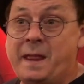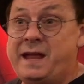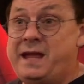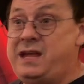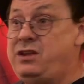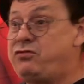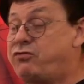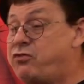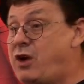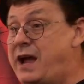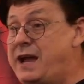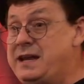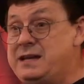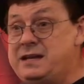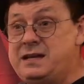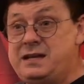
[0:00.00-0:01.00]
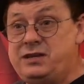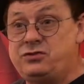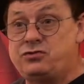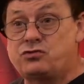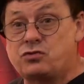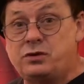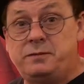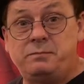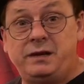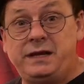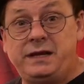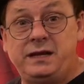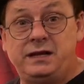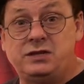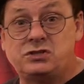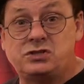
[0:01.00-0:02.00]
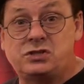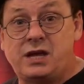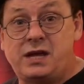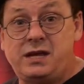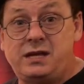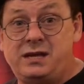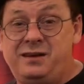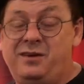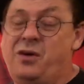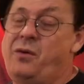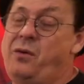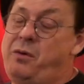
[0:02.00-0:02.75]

He's frightened and he's trembling and he's shaking.